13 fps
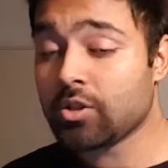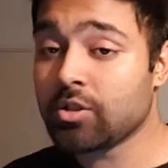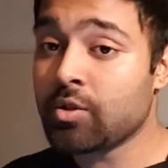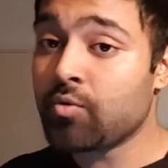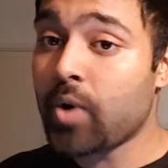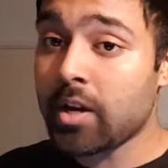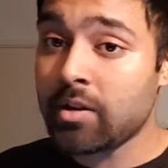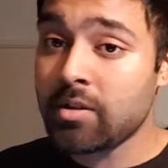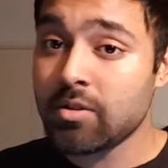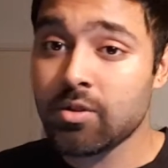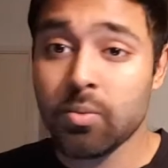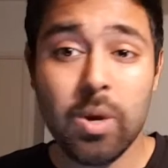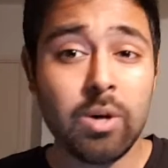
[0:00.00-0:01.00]
to the
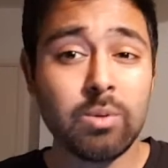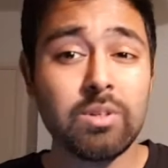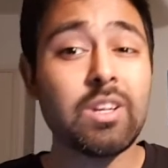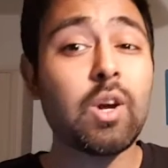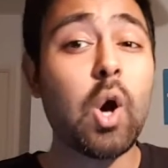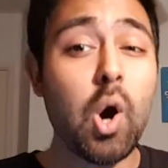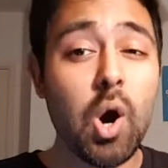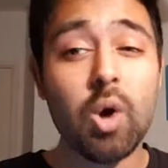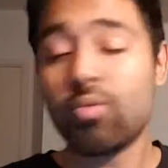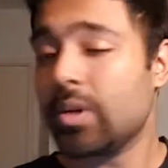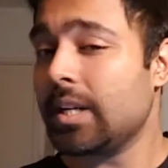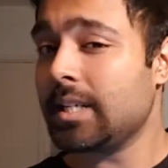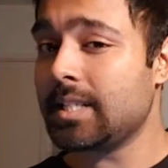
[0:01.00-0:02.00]
redness, well, you can't
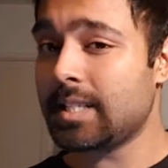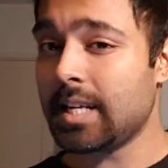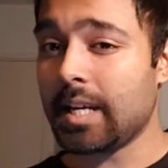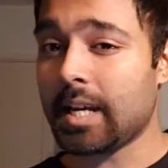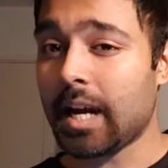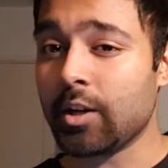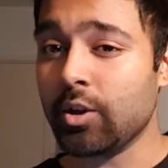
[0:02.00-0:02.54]
really see, can